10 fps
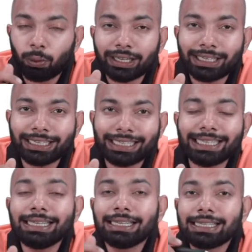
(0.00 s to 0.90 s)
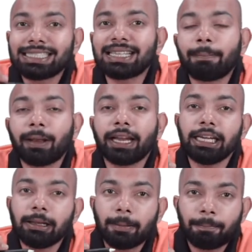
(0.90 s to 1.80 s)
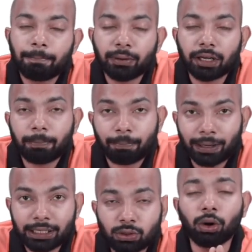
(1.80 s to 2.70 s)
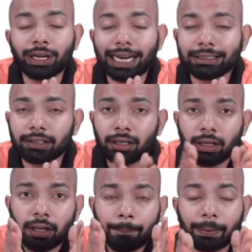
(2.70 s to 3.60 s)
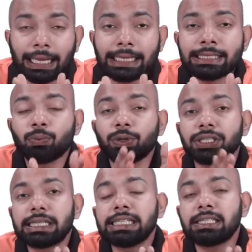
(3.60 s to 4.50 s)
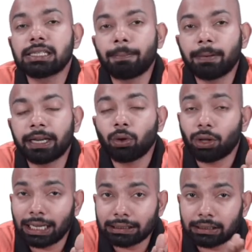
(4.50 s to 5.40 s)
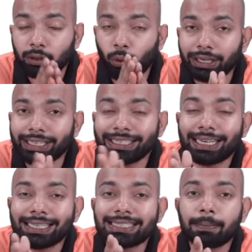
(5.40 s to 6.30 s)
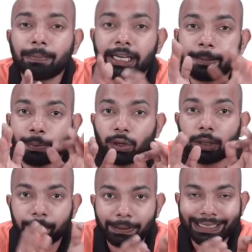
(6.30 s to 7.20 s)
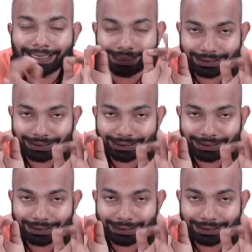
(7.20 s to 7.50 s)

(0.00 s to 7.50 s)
quantity supplied per price, or rather price which is supplied, or rather the quantity that is supplied per period.